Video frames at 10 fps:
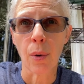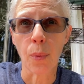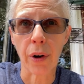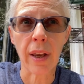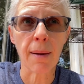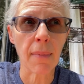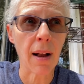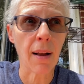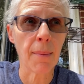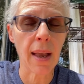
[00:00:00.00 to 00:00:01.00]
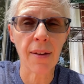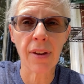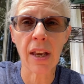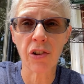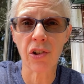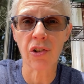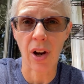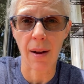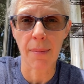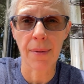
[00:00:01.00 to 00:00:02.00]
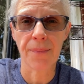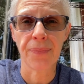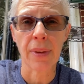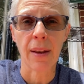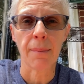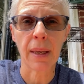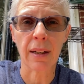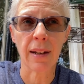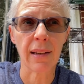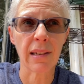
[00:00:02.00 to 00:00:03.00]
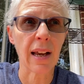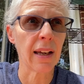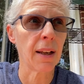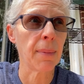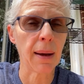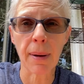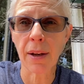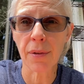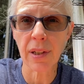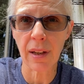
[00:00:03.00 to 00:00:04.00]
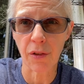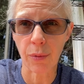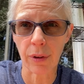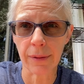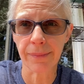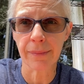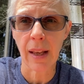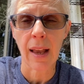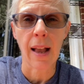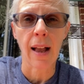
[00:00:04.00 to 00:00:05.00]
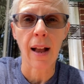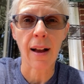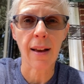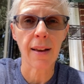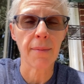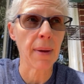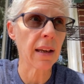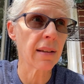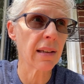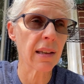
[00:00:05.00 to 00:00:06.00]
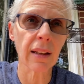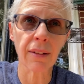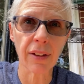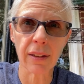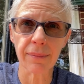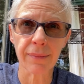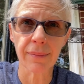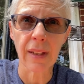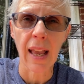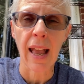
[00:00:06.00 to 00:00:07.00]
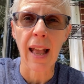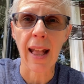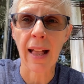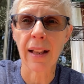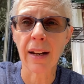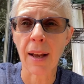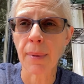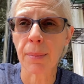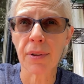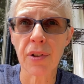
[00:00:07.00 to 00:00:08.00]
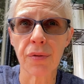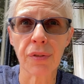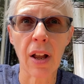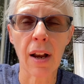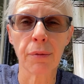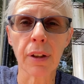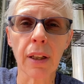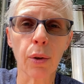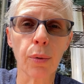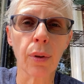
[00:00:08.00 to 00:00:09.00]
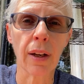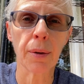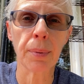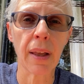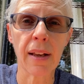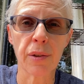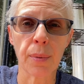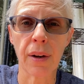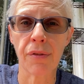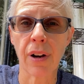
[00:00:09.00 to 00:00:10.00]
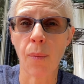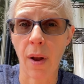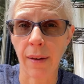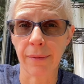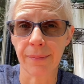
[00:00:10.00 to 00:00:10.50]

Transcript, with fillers: working mom aviation job because I can make my own schedule, I make a decent living, and I'm able to fly really cool airplanes whenever I want.